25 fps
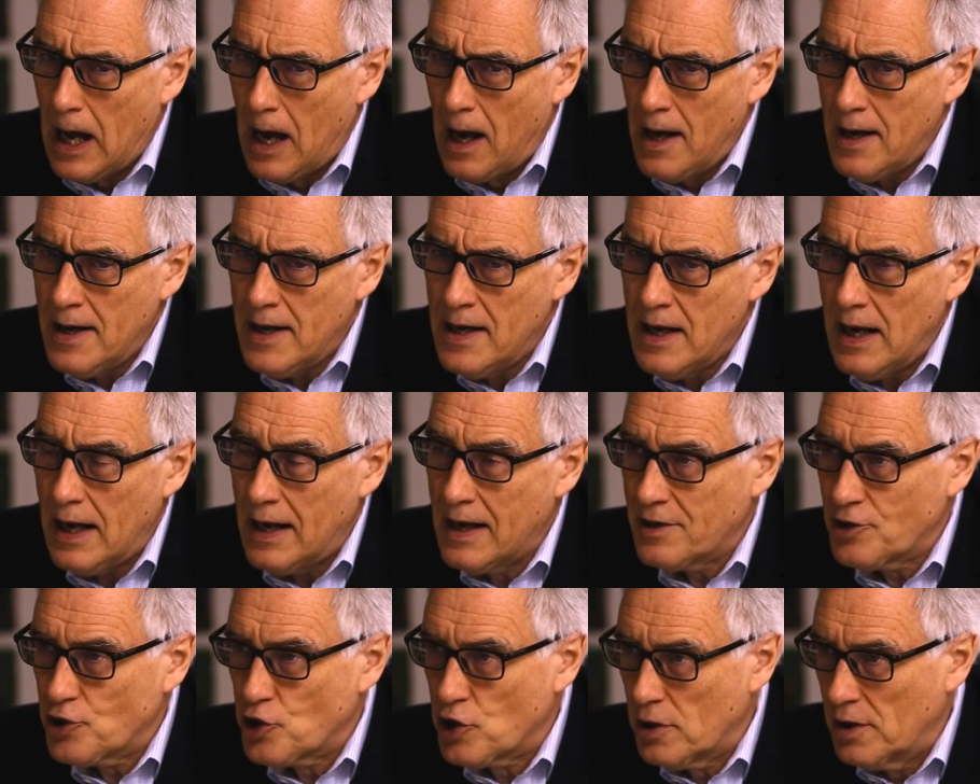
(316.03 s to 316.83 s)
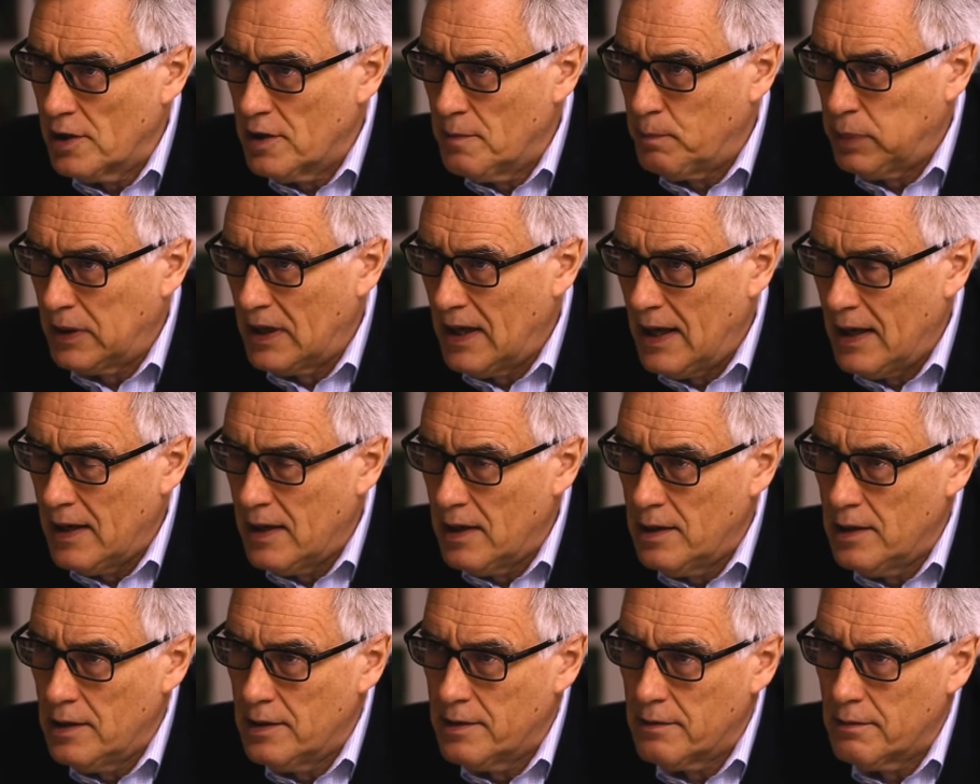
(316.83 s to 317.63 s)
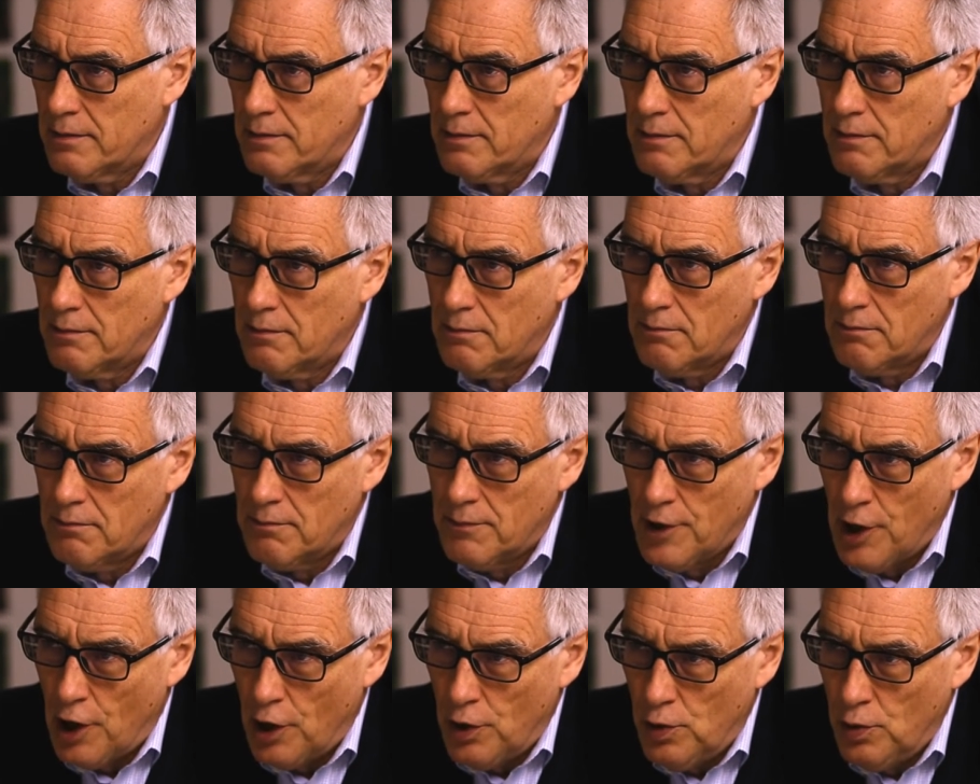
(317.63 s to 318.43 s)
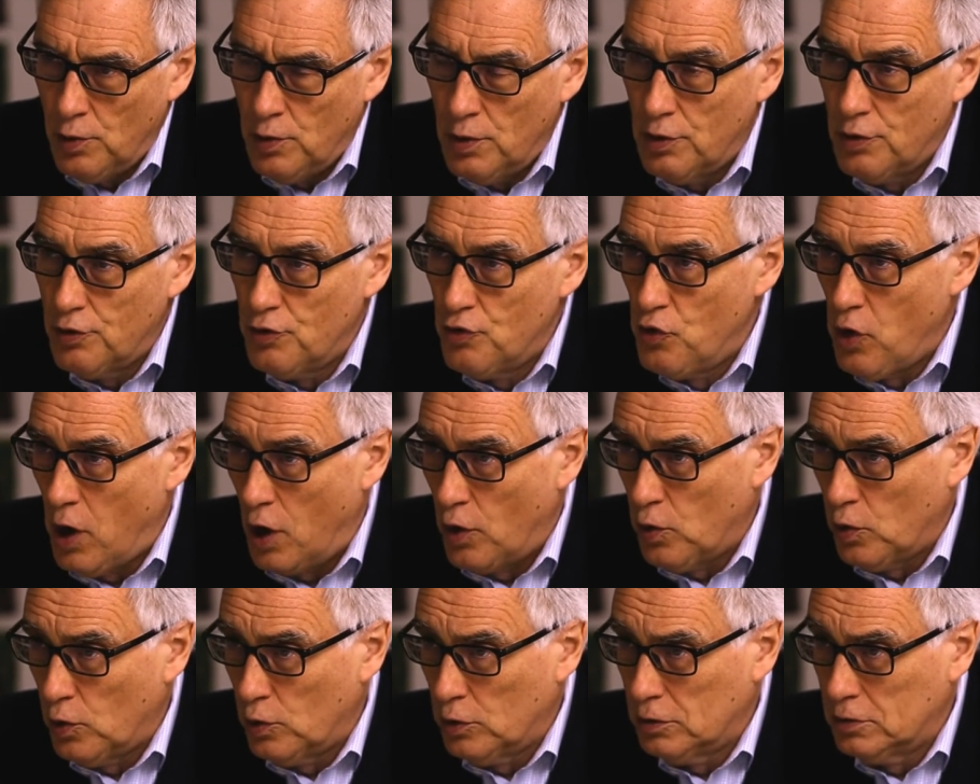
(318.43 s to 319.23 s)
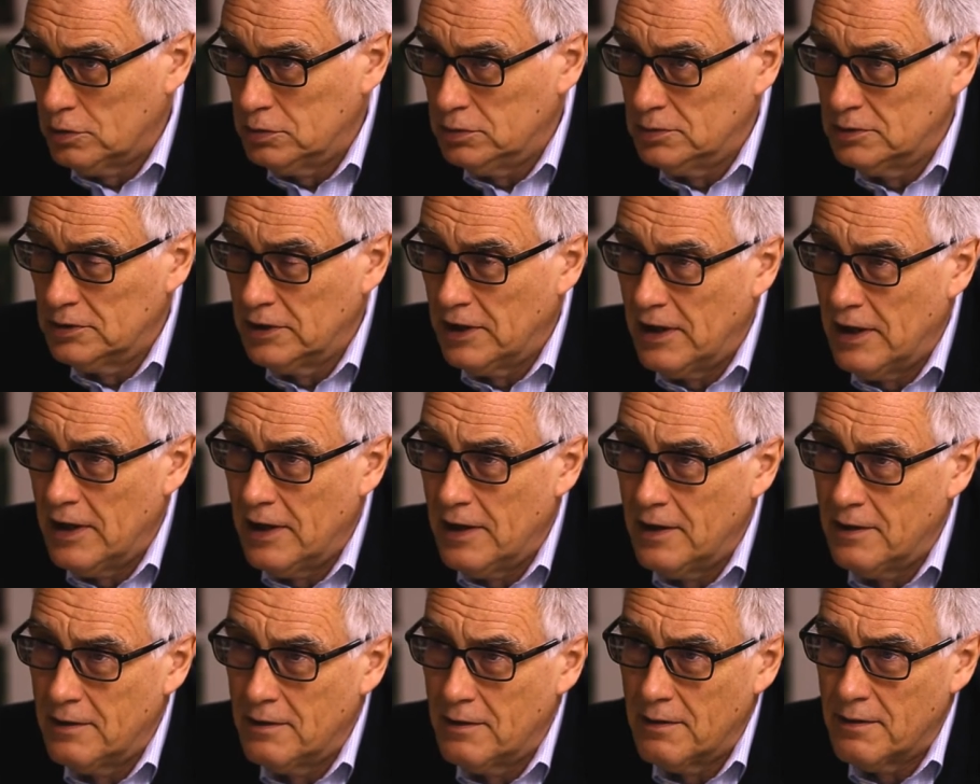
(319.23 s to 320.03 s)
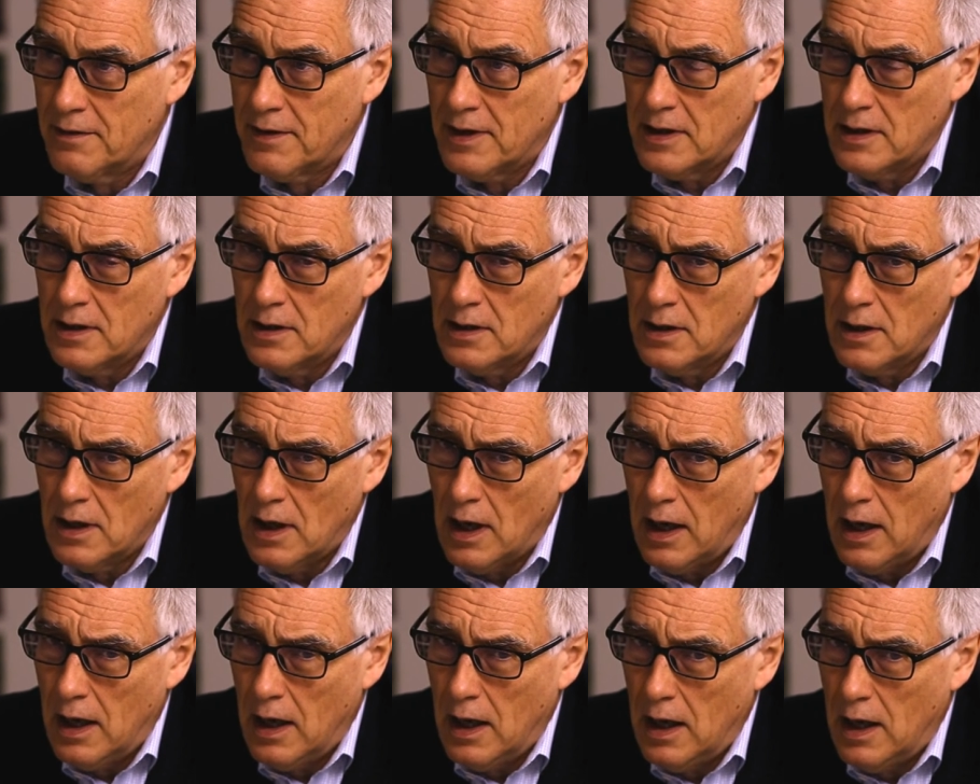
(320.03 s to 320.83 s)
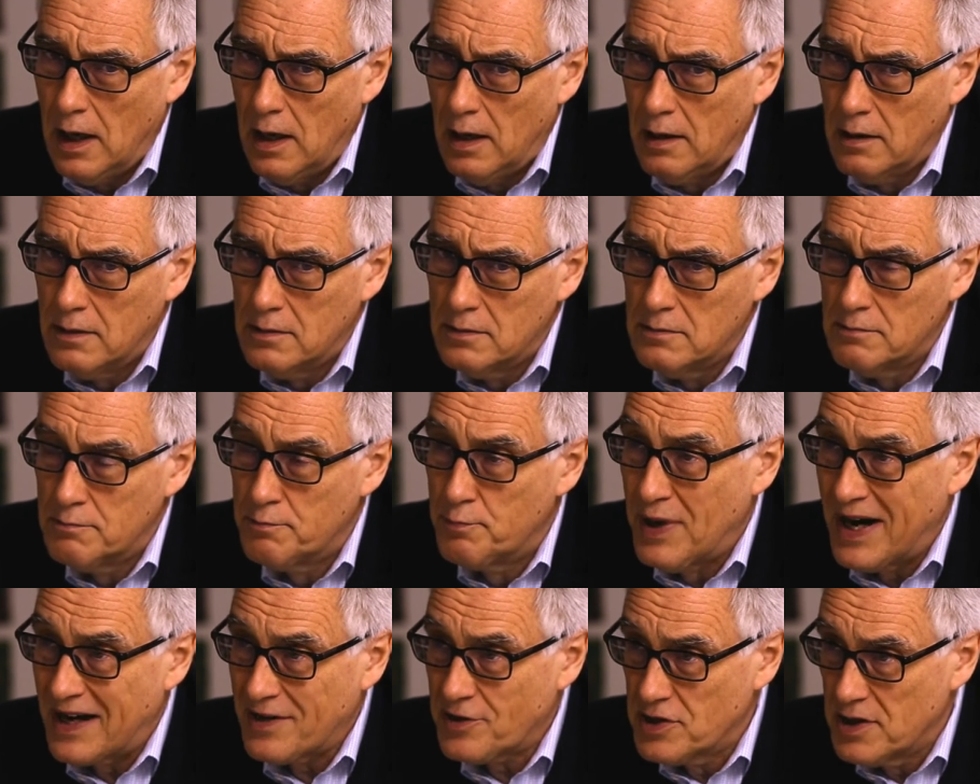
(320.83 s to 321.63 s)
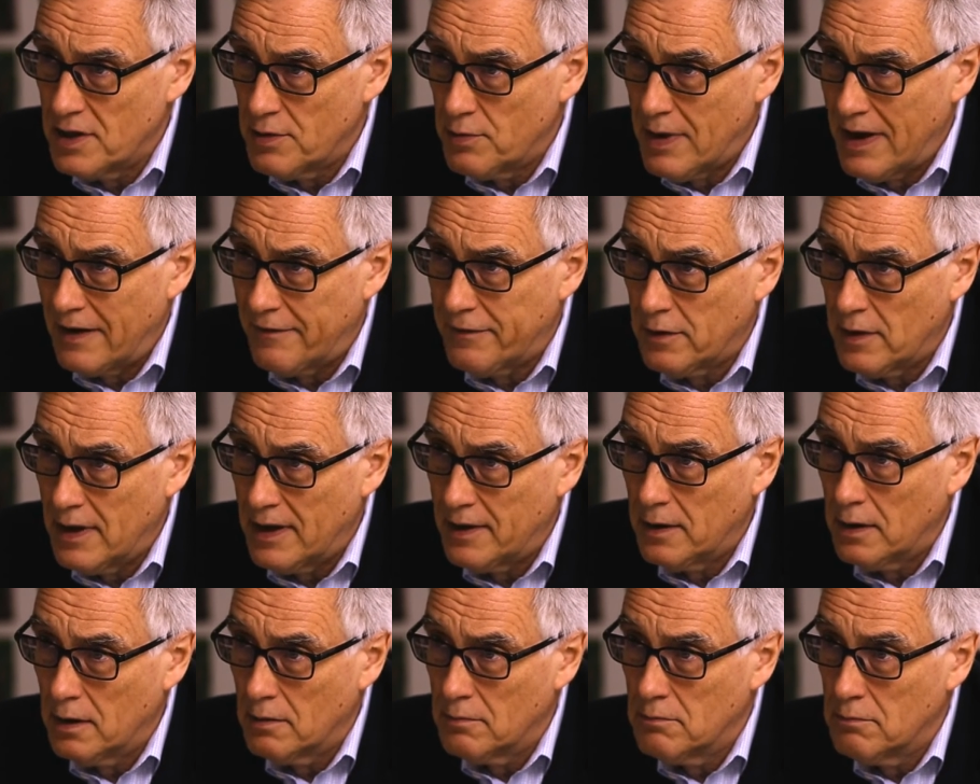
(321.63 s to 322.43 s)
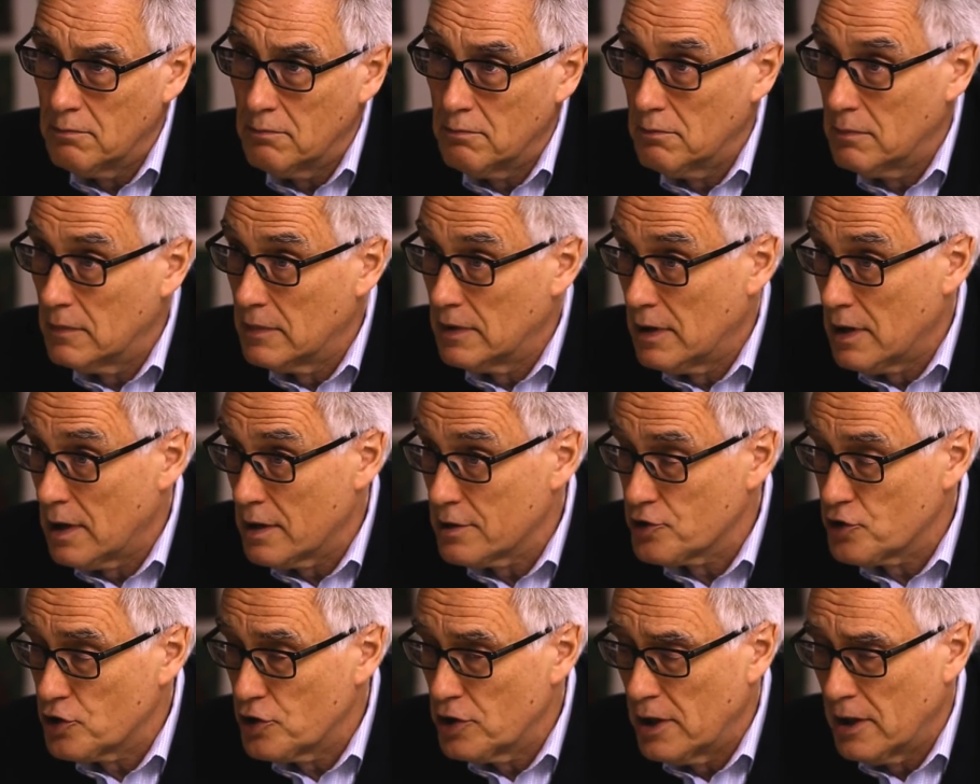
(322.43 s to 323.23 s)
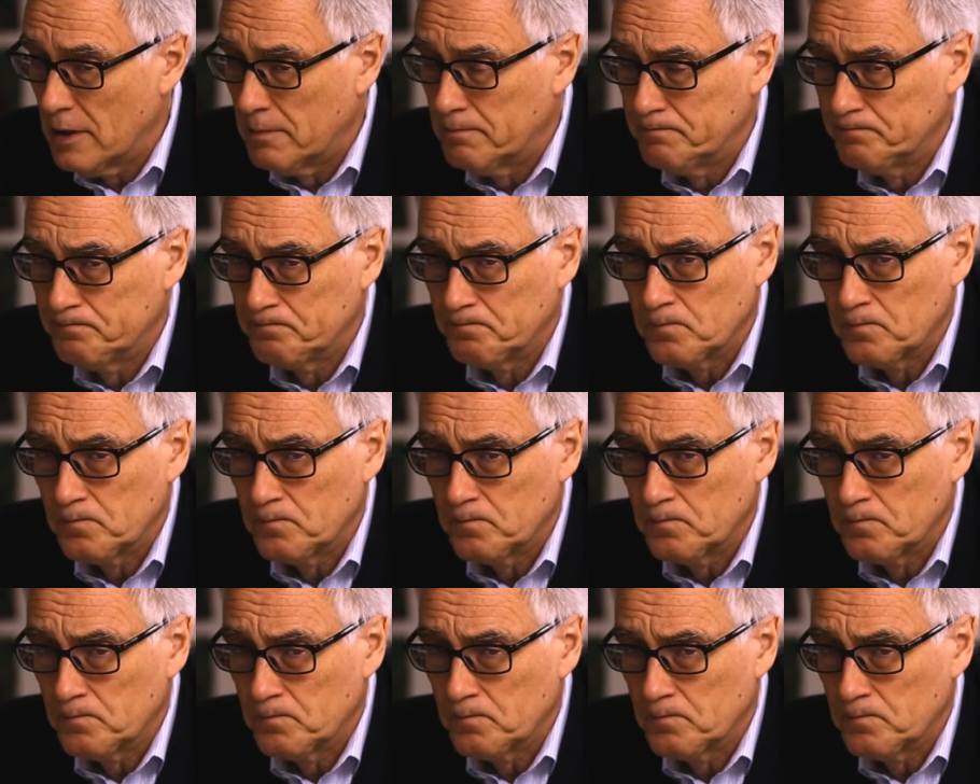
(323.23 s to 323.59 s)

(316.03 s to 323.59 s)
I actually played no role in the. Uh, Brexit referendum okay. last year.